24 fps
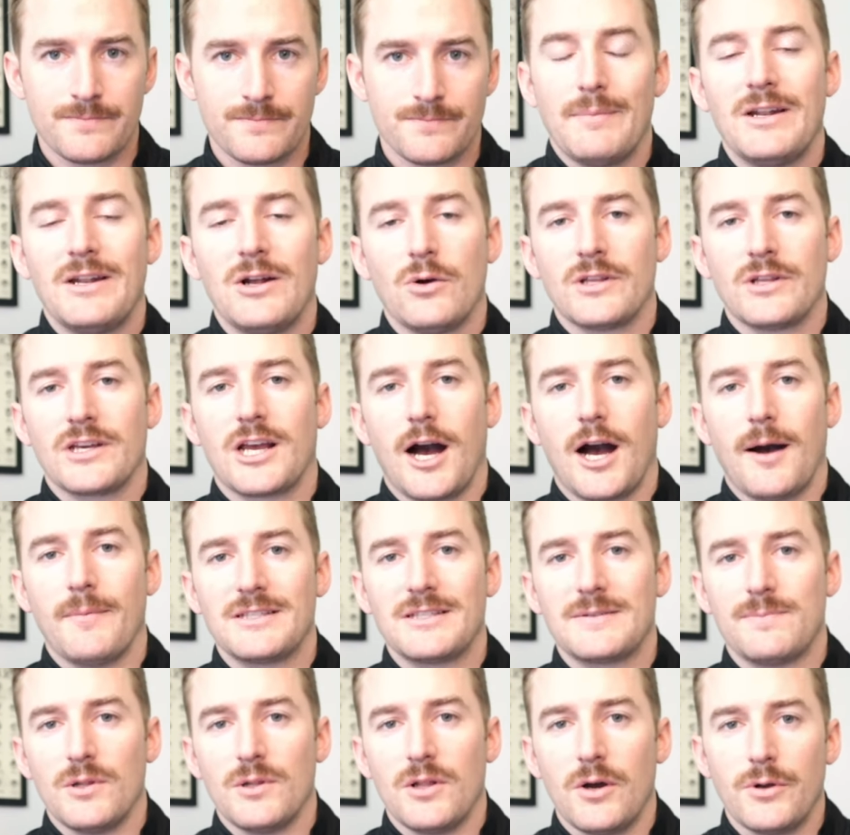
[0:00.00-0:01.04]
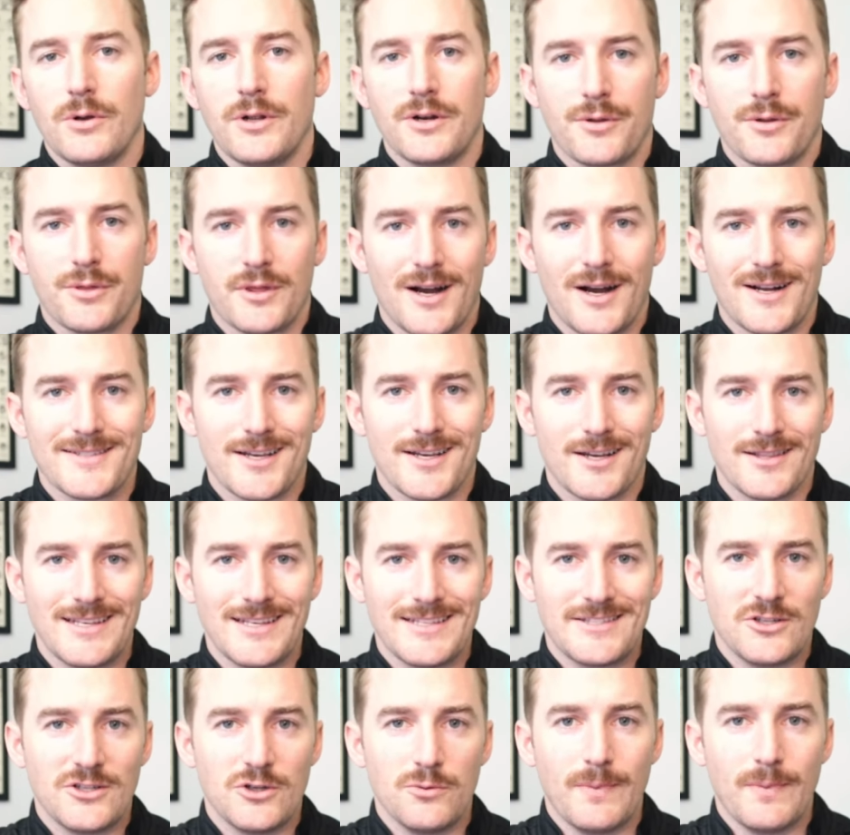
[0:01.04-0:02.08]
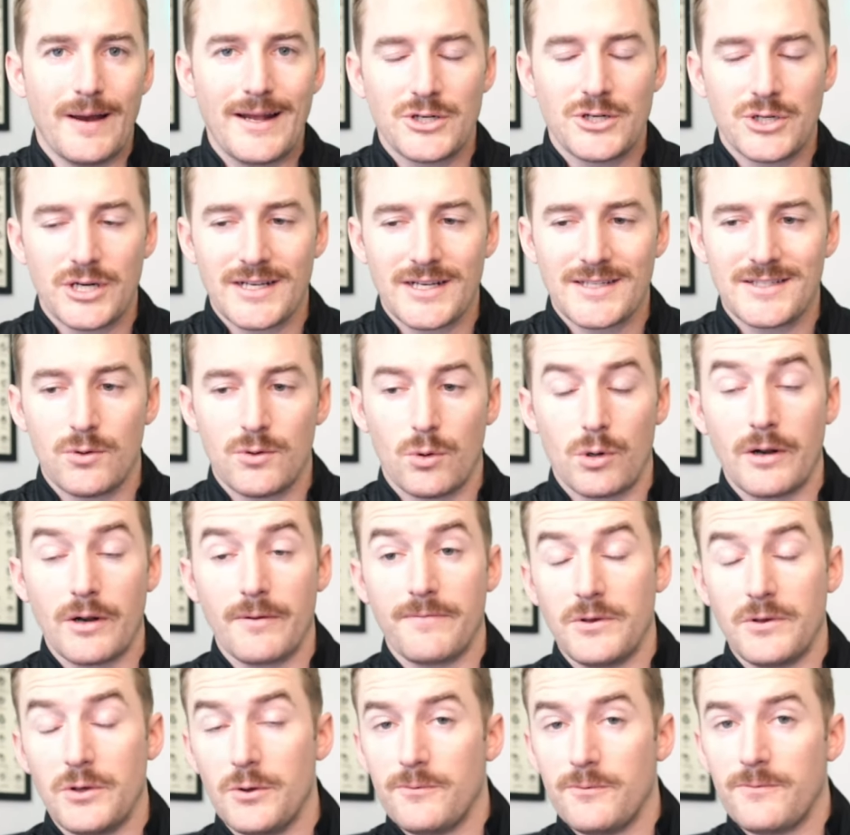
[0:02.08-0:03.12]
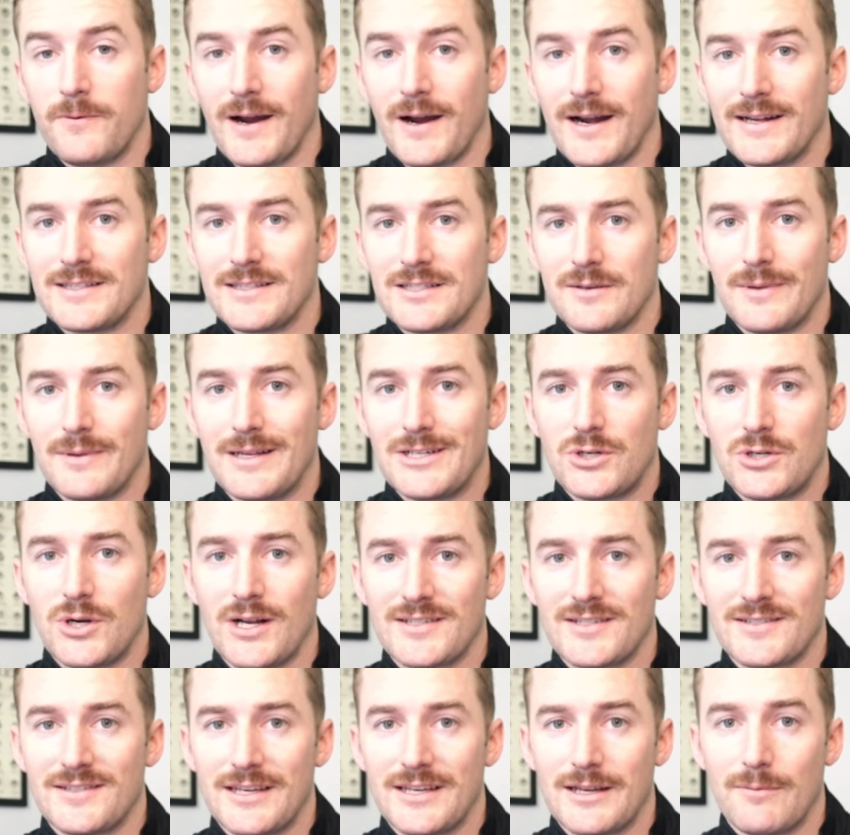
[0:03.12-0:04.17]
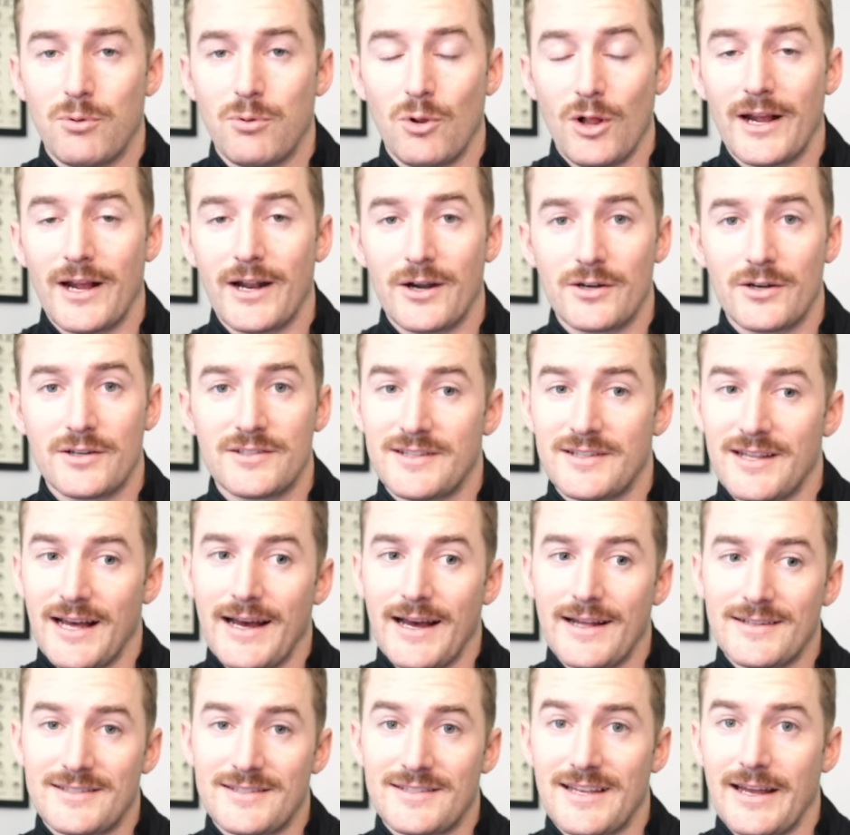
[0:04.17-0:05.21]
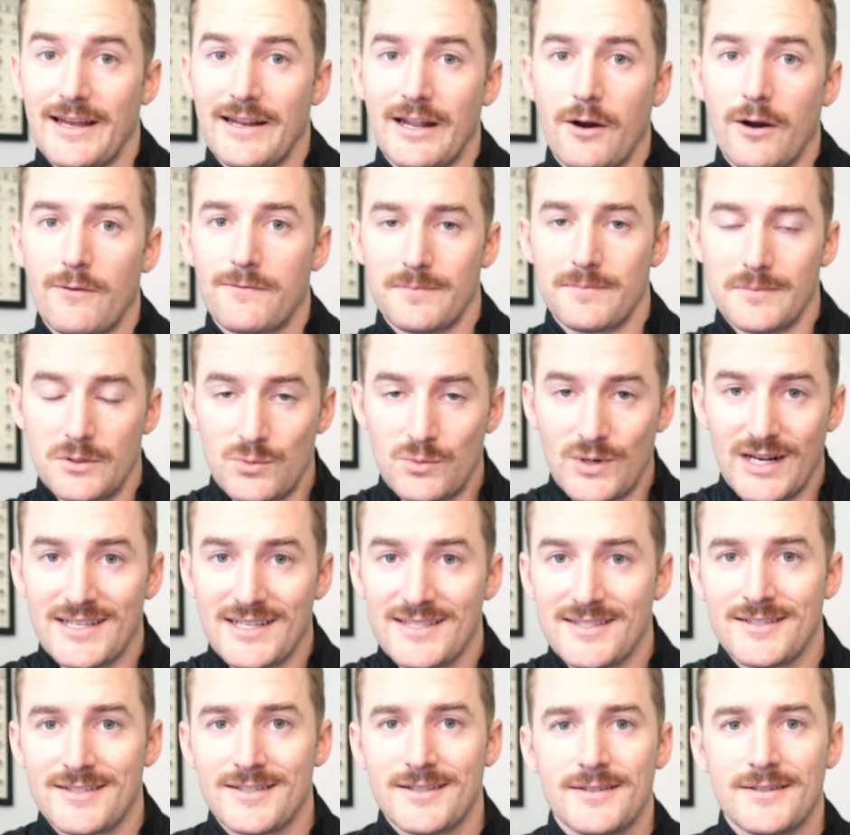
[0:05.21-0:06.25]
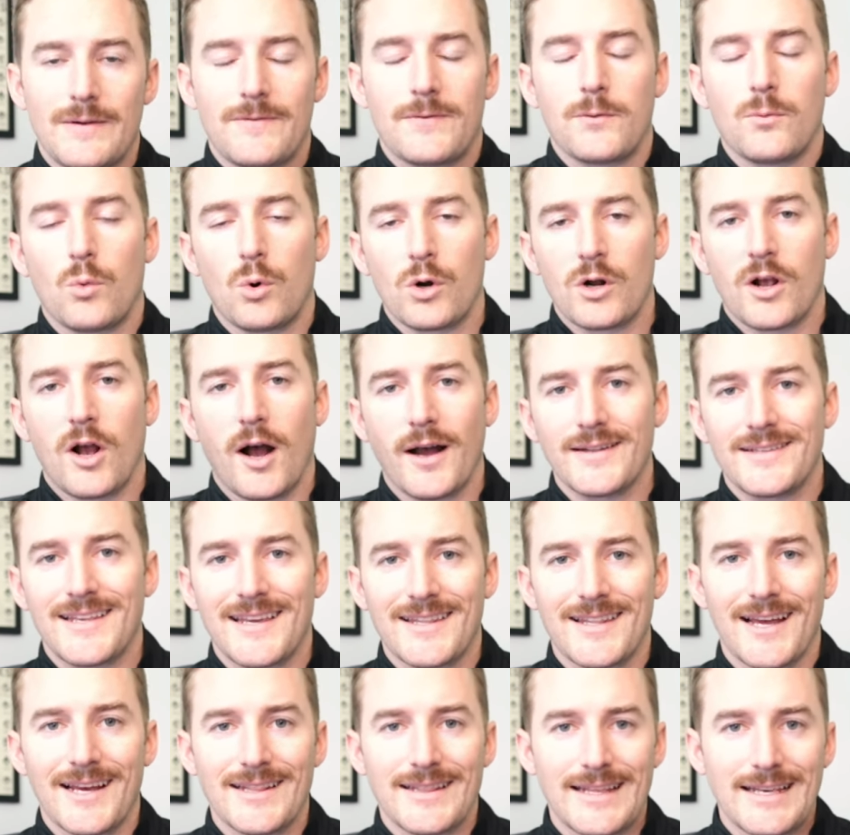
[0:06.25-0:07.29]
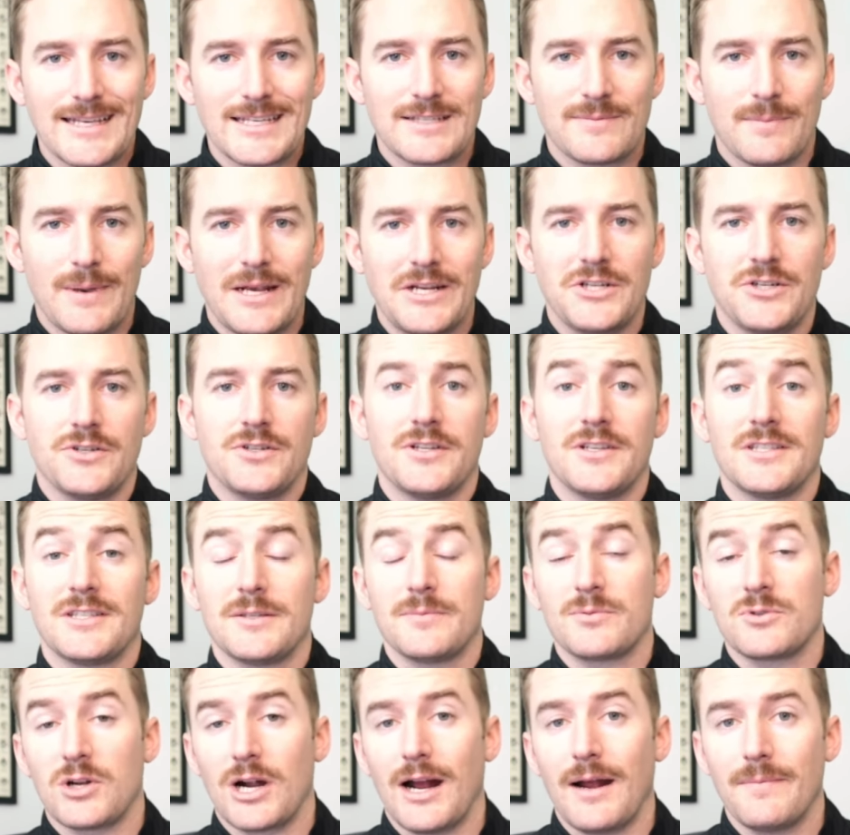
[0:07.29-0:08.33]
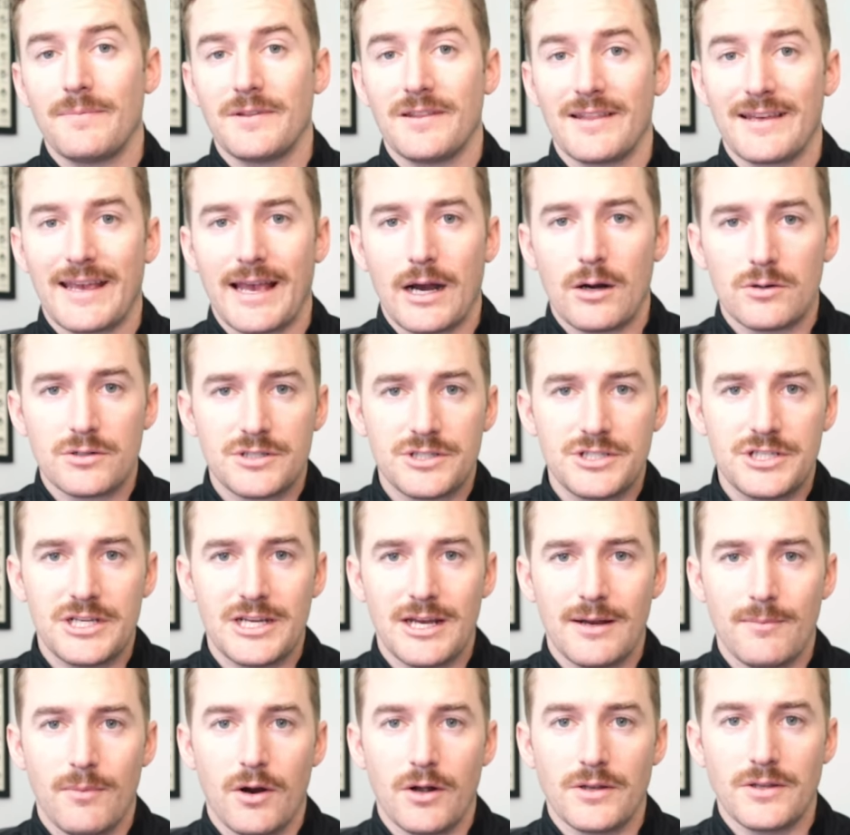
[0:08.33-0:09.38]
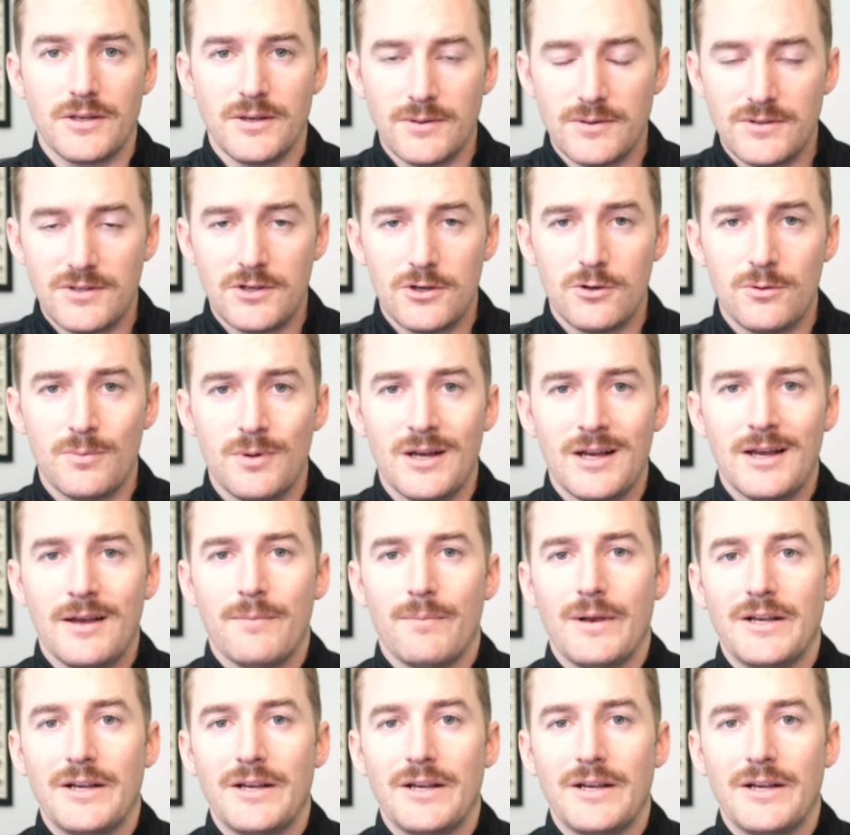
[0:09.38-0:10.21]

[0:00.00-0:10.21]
Let me know in the comments below your thoughts on these new metrics or if you find some interesting players that stand out from the rest. And for more content like this, make sure to subscribe to The Couch GM on YouTube.